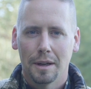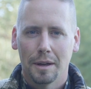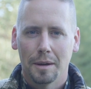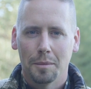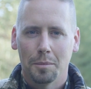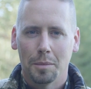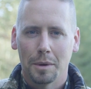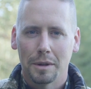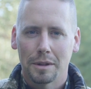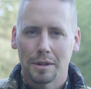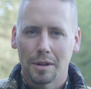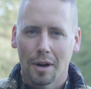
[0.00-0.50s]

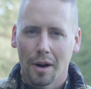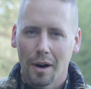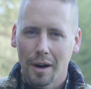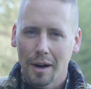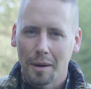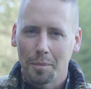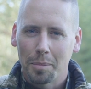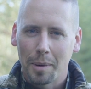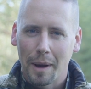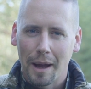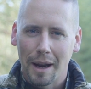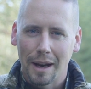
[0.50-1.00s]
but
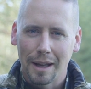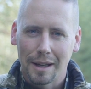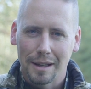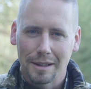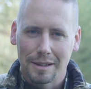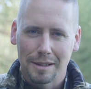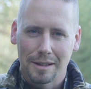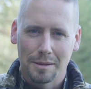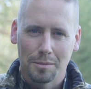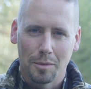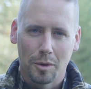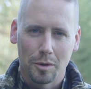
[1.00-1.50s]
target panic
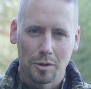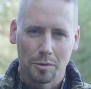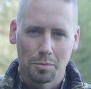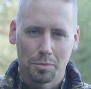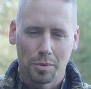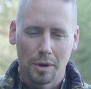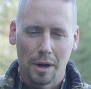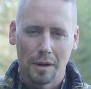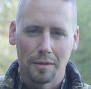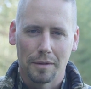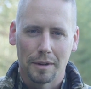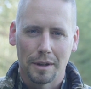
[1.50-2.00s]
is the most
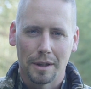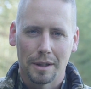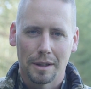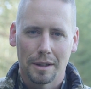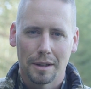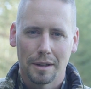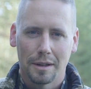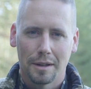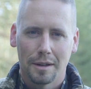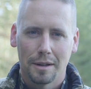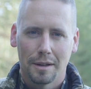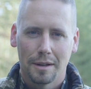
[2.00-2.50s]
prevalent.
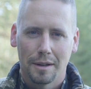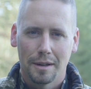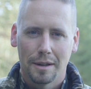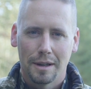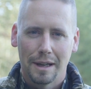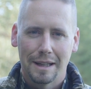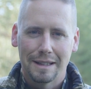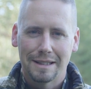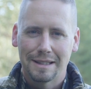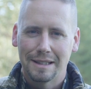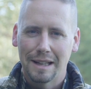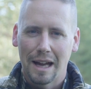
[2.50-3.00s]

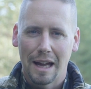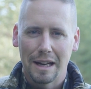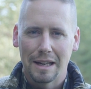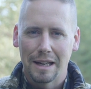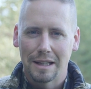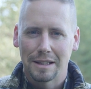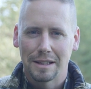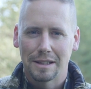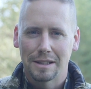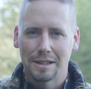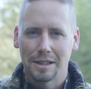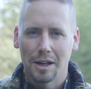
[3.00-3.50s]
It's not
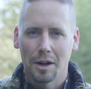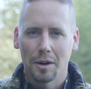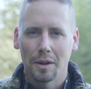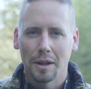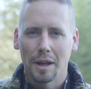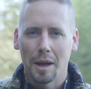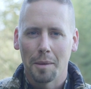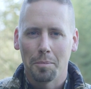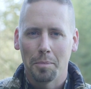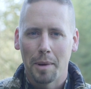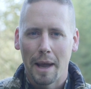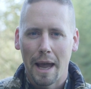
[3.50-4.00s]
necessarily
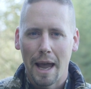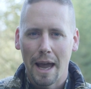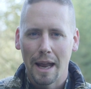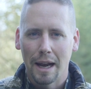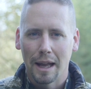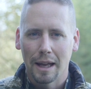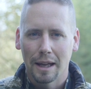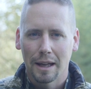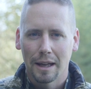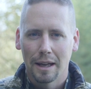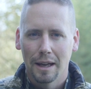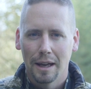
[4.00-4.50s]
a
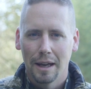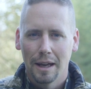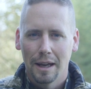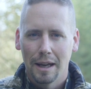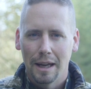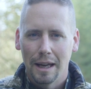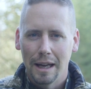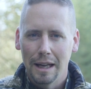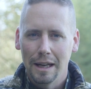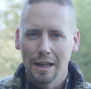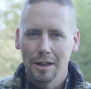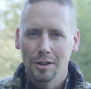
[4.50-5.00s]
panic.
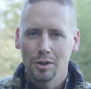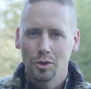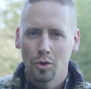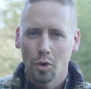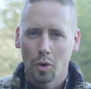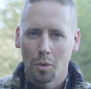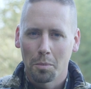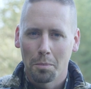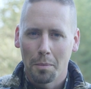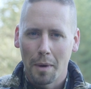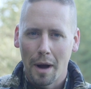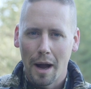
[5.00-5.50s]
It is your
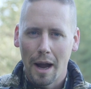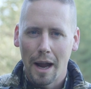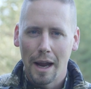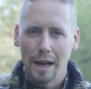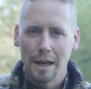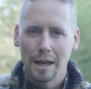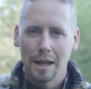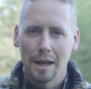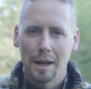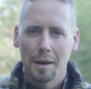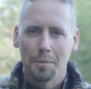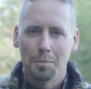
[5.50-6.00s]

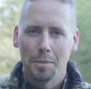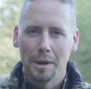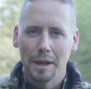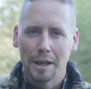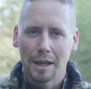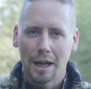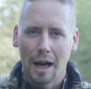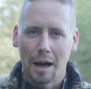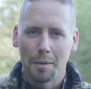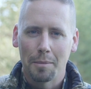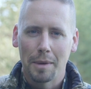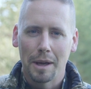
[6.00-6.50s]
mind
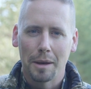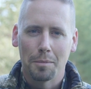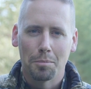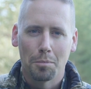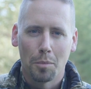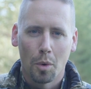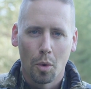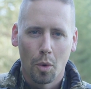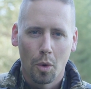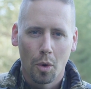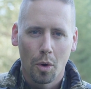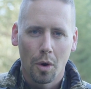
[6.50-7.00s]
becoming
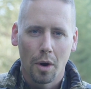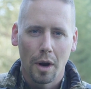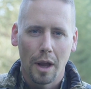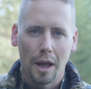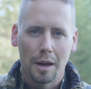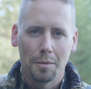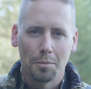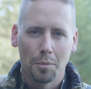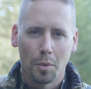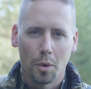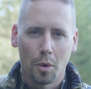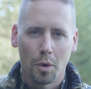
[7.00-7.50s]
more
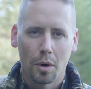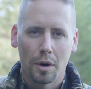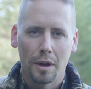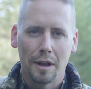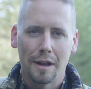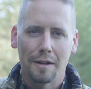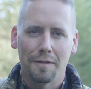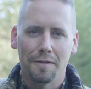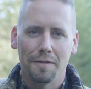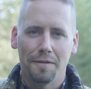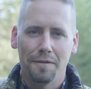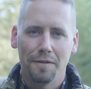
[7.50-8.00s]
and more
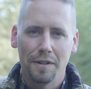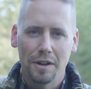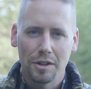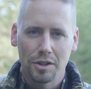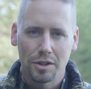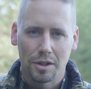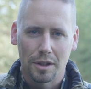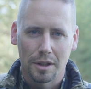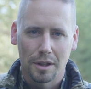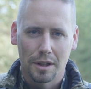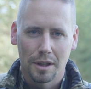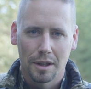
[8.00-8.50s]

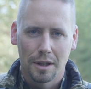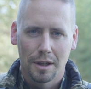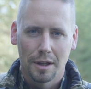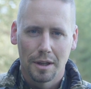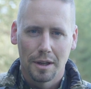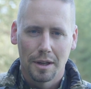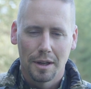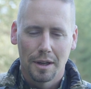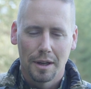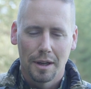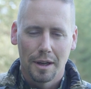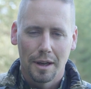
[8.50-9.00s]
efficient
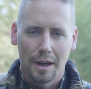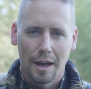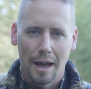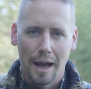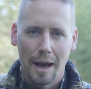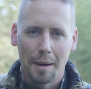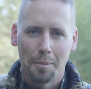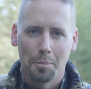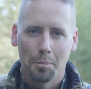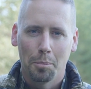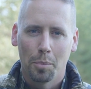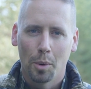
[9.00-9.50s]

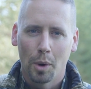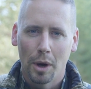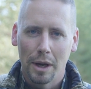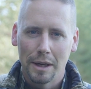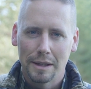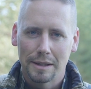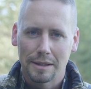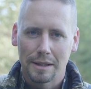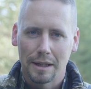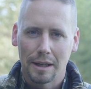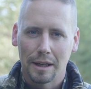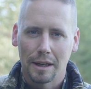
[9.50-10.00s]
at
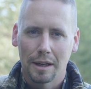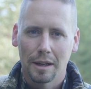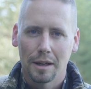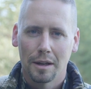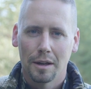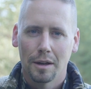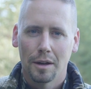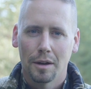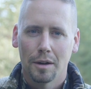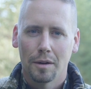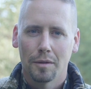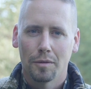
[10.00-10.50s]
bracing
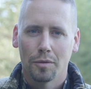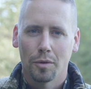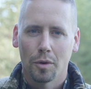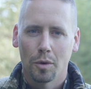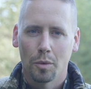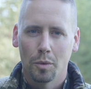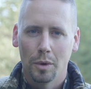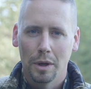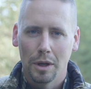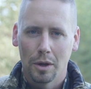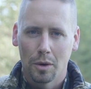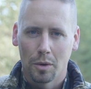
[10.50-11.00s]
for
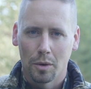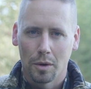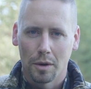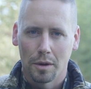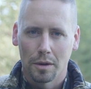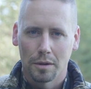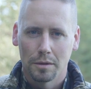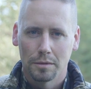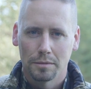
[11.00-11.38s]
recoil.